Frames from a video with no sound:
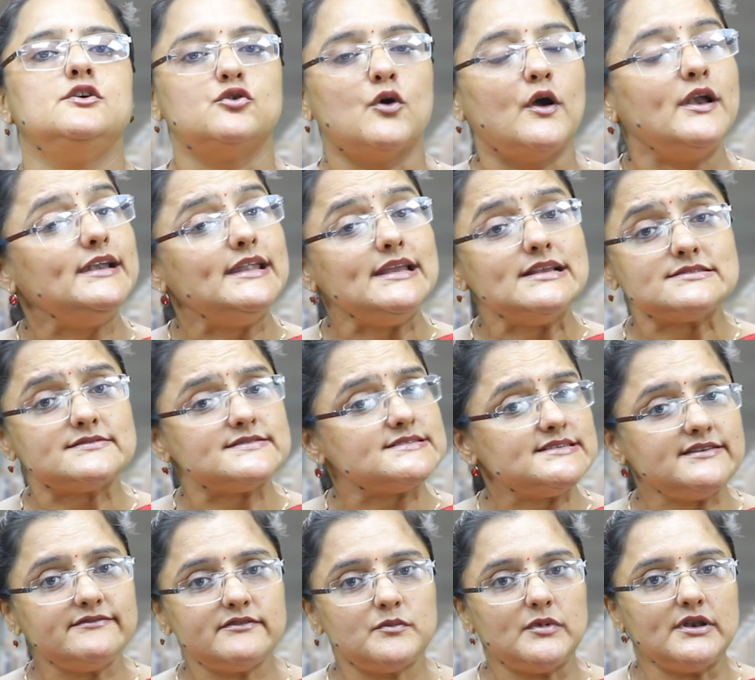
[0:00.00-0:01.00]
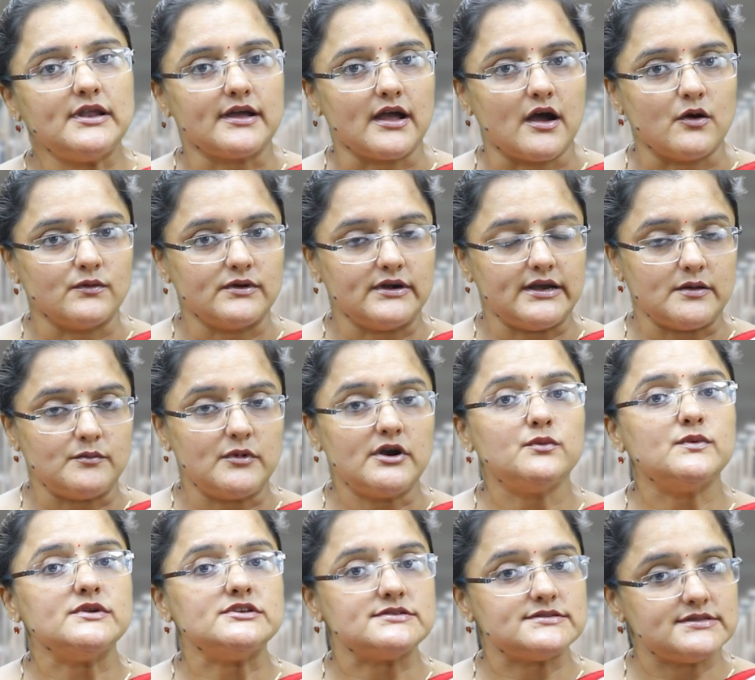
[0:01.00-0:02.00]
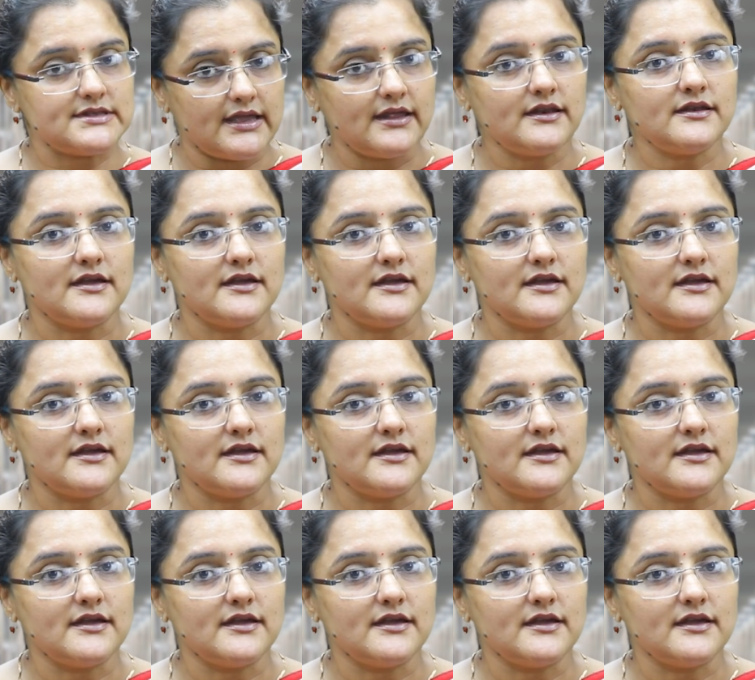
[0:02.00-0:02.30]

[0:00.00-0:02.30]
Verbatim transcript: royalties receivable account debit which is the